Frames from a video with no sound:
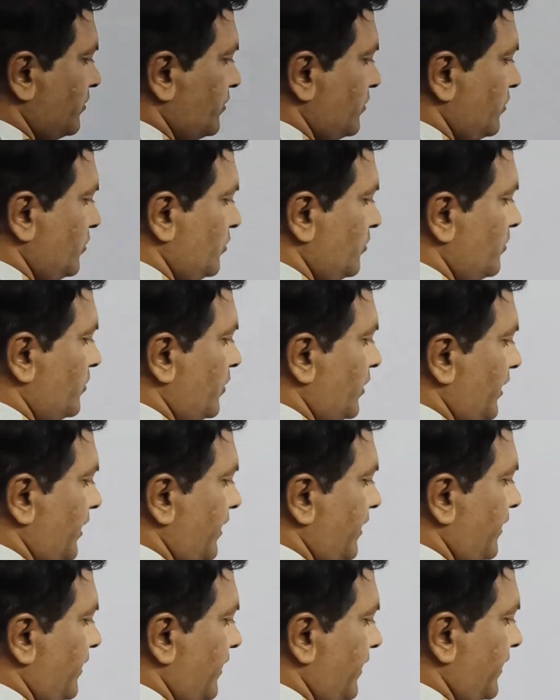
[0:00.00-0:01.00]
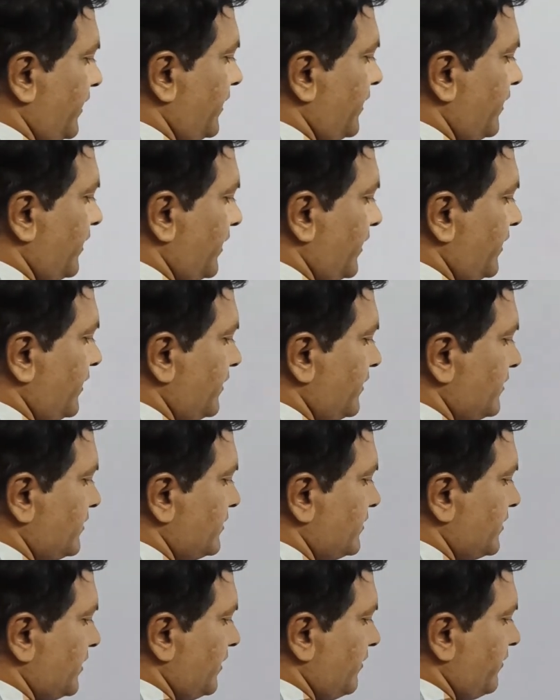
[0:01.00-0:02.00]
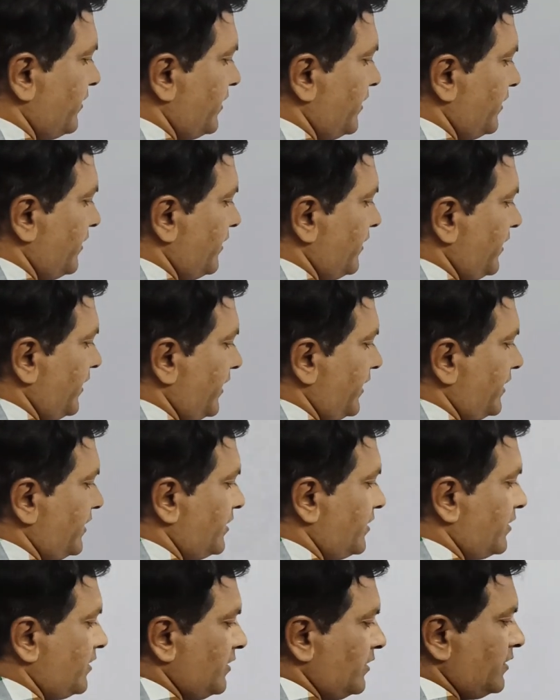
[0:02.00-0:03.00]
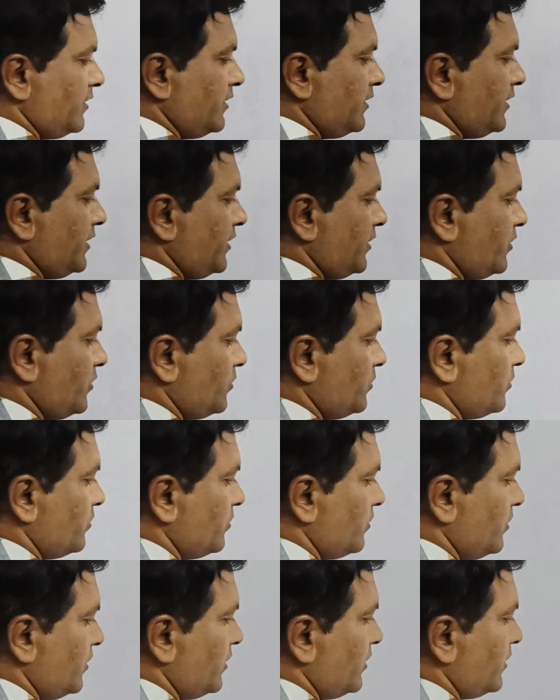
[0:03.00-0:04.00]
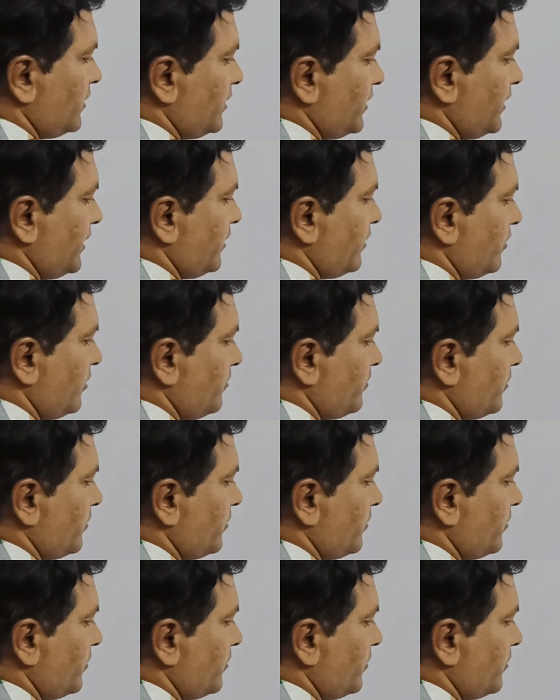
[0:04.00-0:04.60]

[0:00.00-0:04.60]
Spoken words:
2.9978 into 10 to the